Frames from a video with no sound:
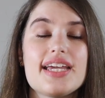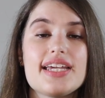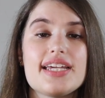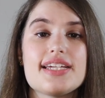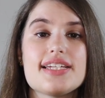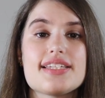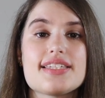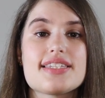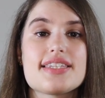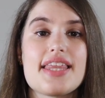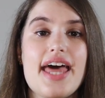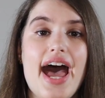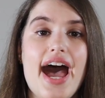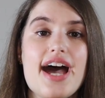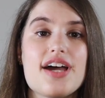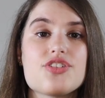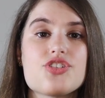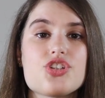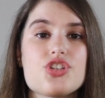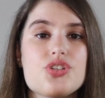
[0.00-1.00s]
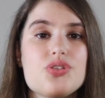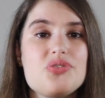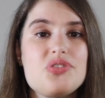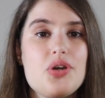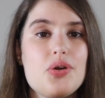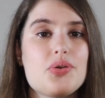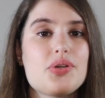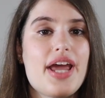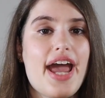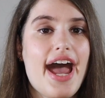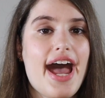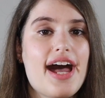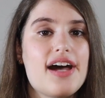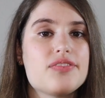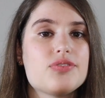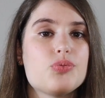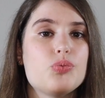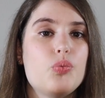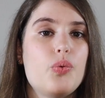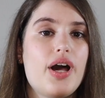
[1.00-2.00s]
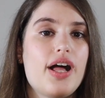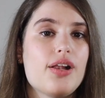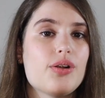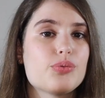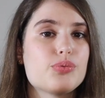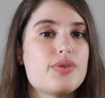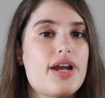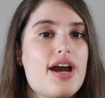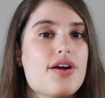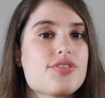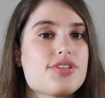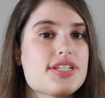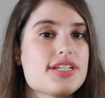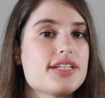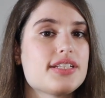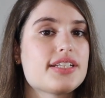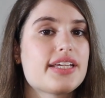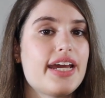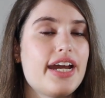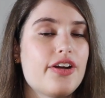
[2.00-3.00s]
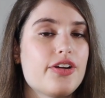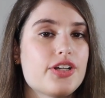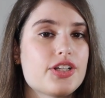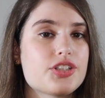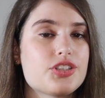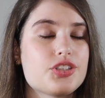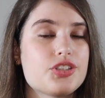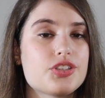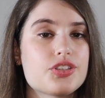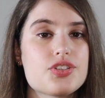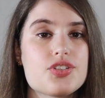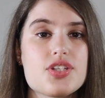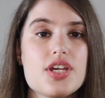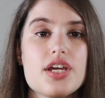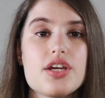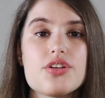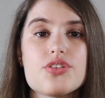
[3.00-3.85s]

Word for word: is that you don't have well rounded characters.